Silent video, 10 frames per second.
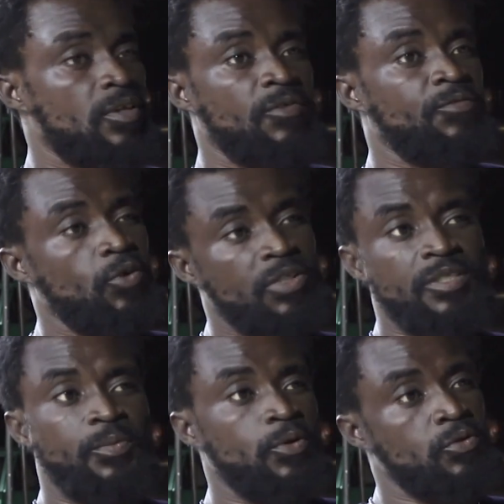kind of
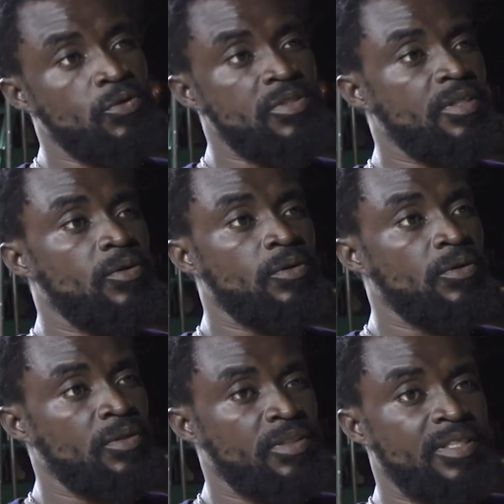dodging potholes and a whole
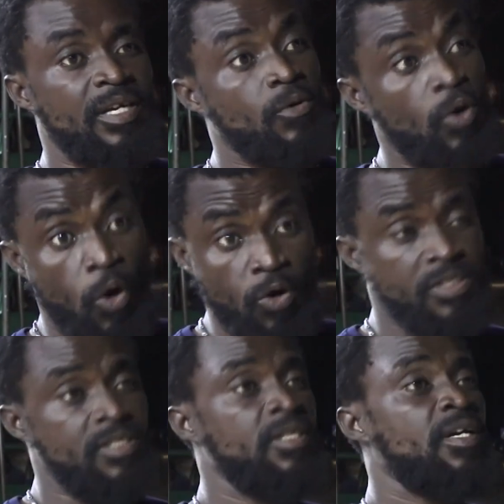lot of things that will
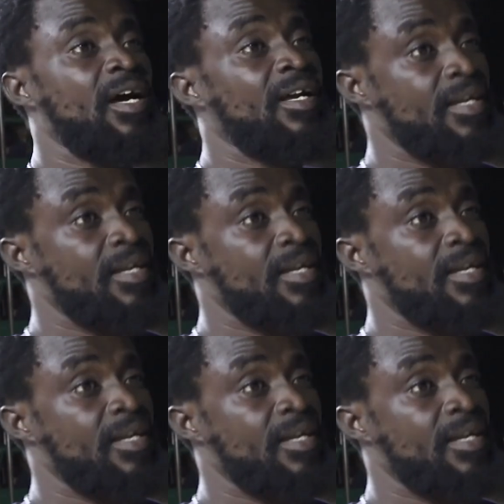cause an